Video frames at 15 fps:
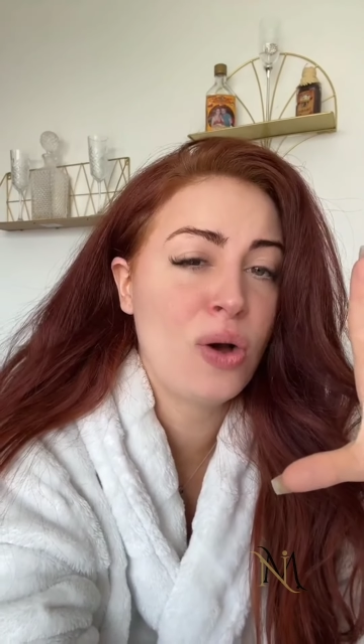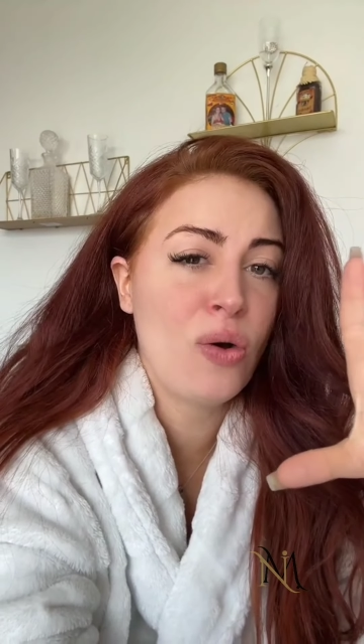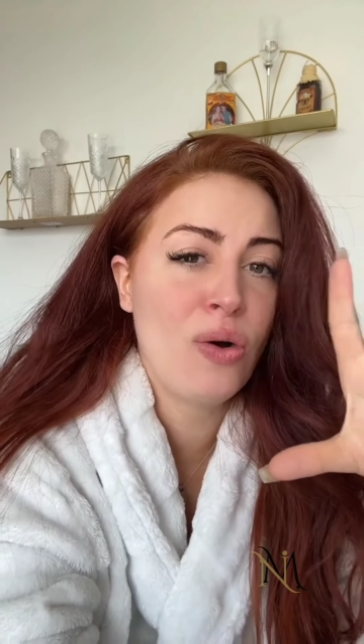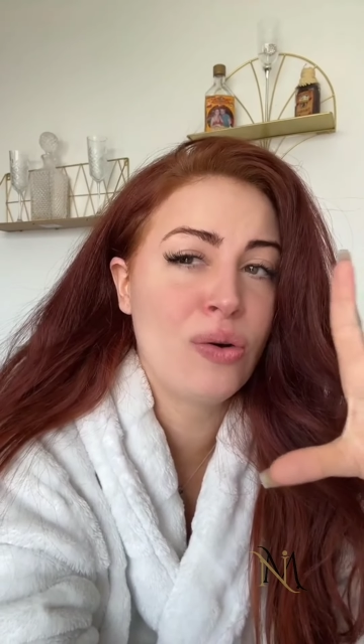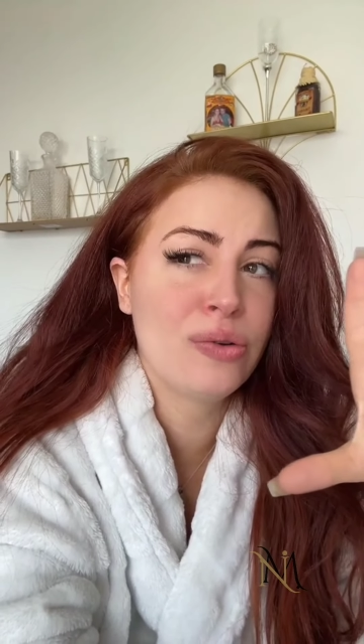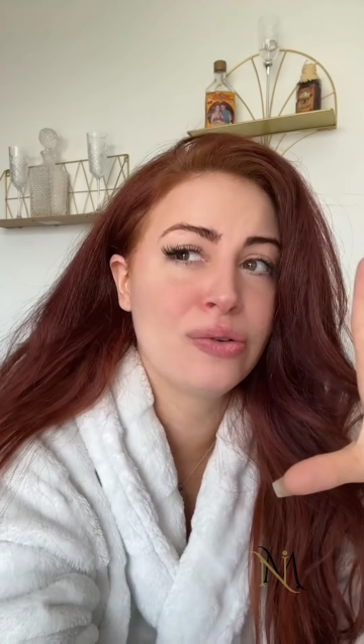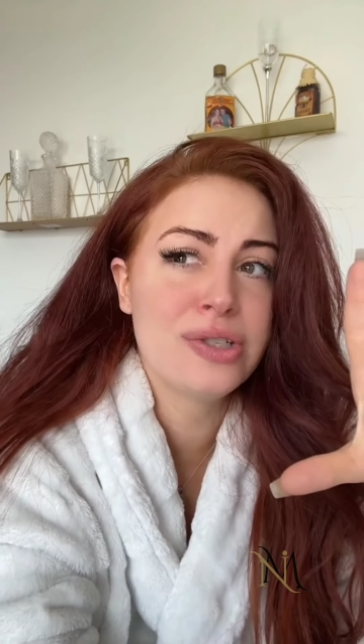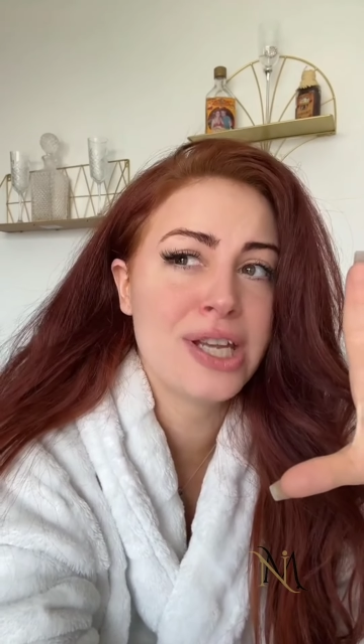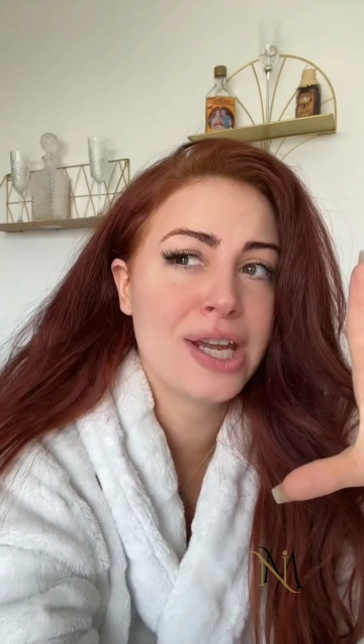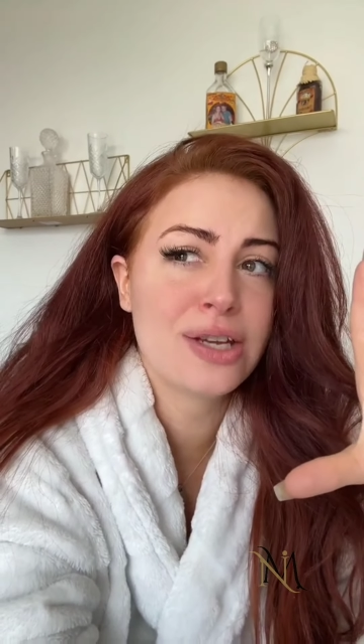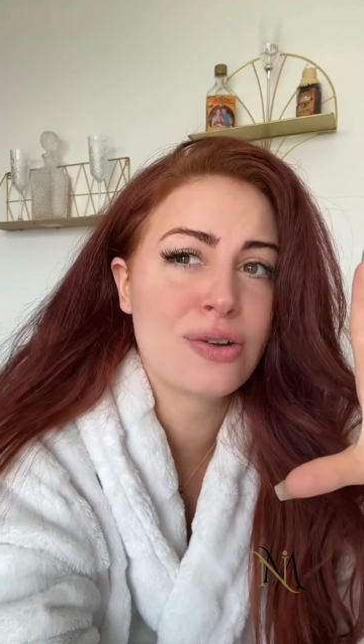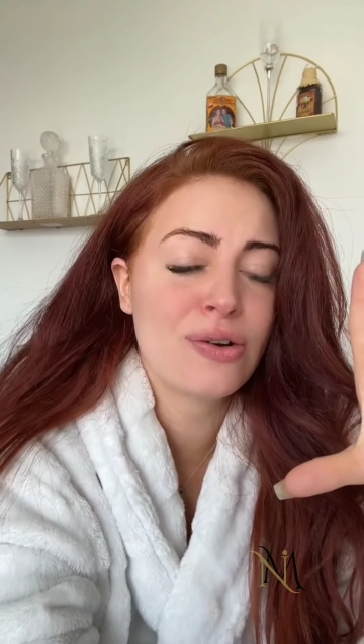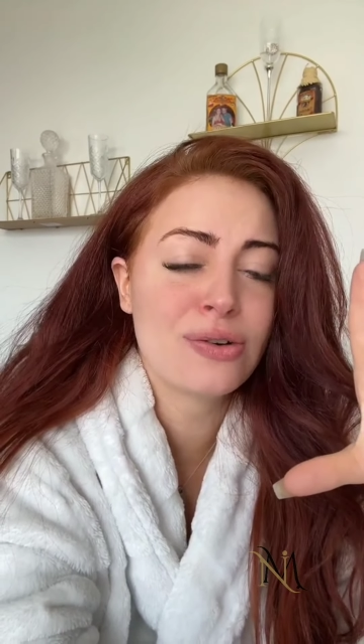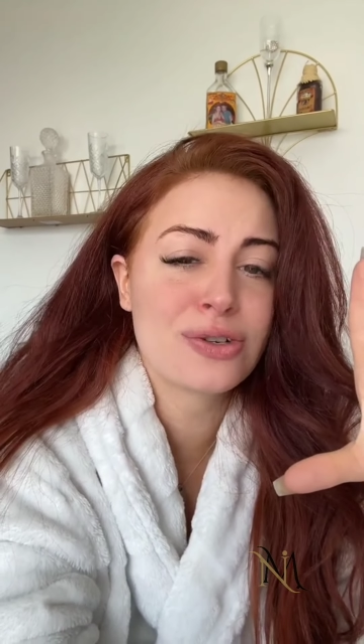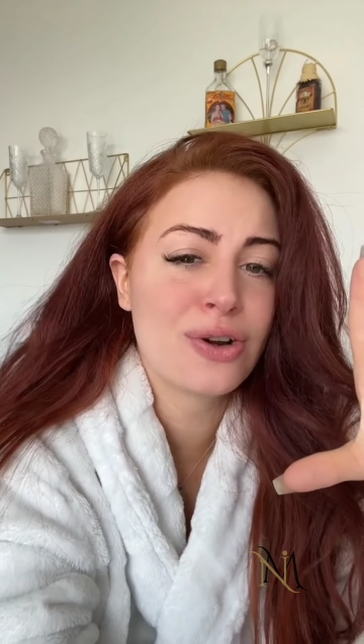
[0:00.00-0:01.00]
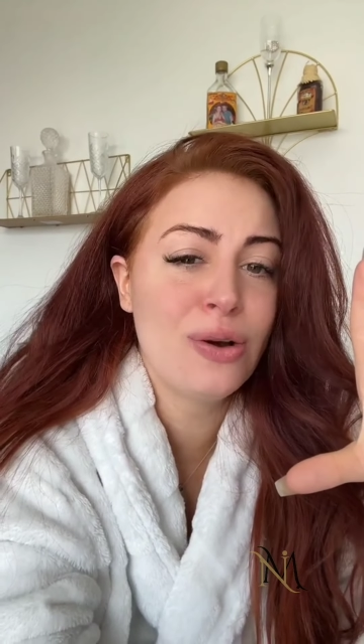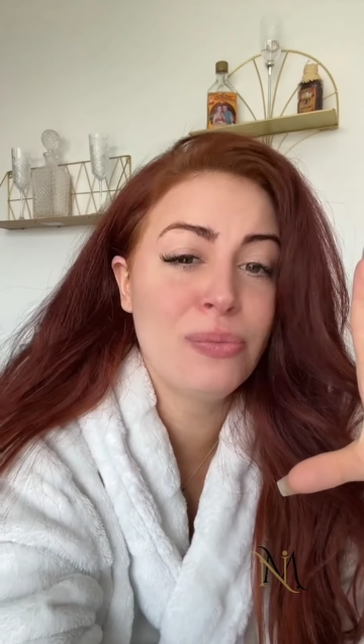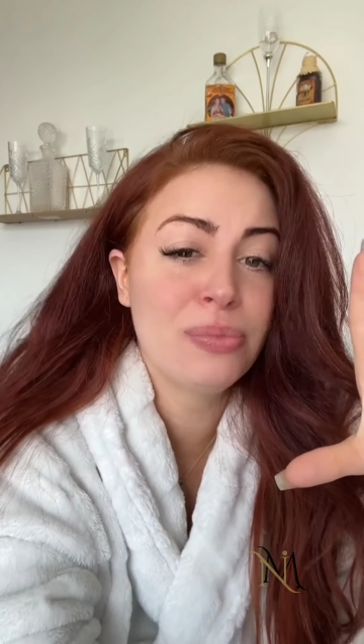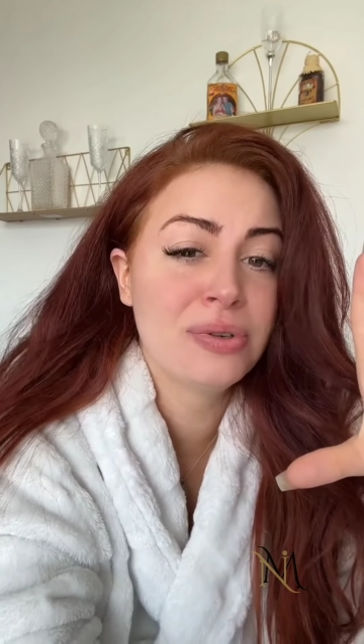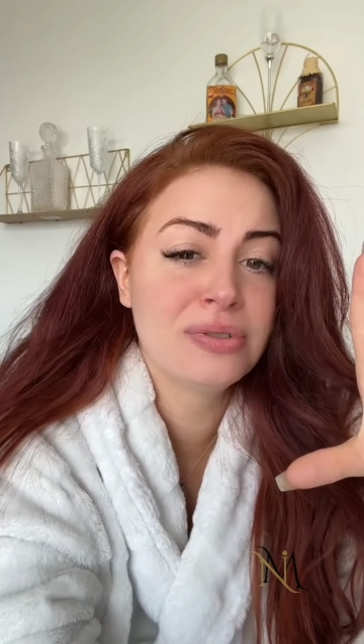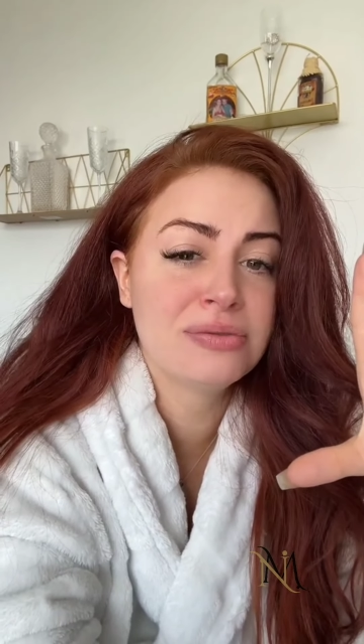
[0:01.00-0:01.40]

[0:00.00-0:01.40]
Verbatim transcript: on TikTok Shop.